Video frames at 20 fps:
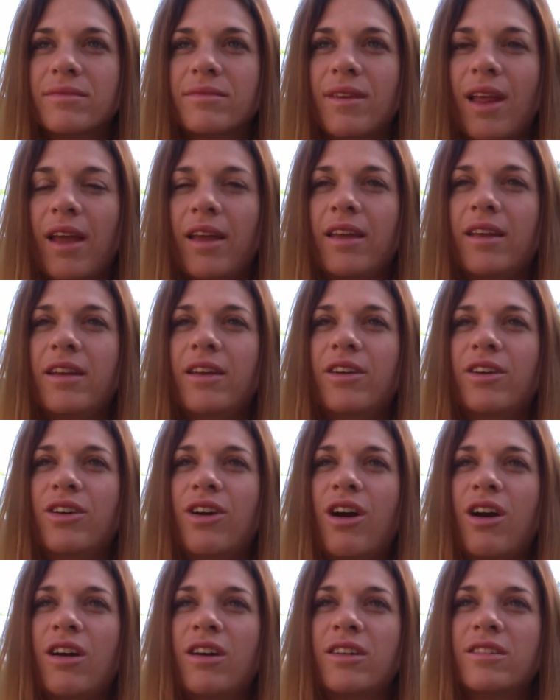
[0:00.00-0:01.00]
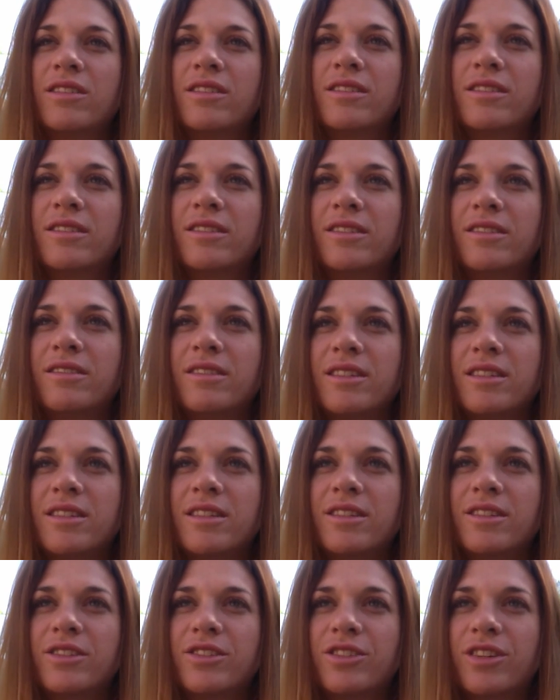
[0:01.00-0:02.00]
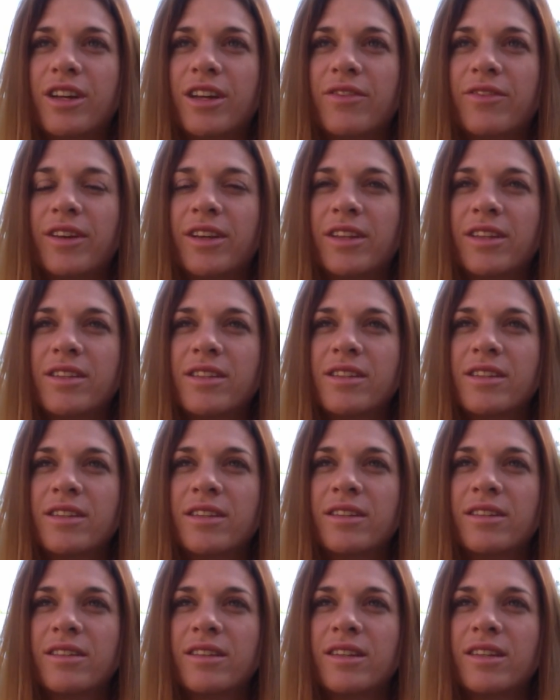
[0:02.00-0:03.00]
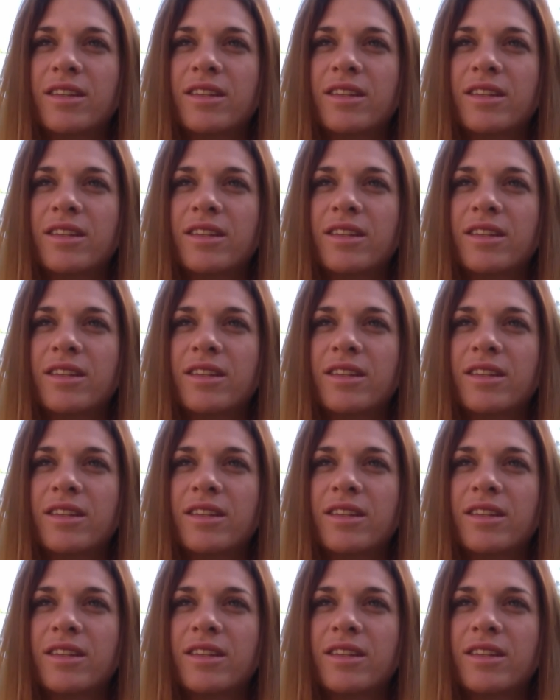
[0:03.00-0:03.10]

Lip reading: I can hear cars in a distant street if I listen.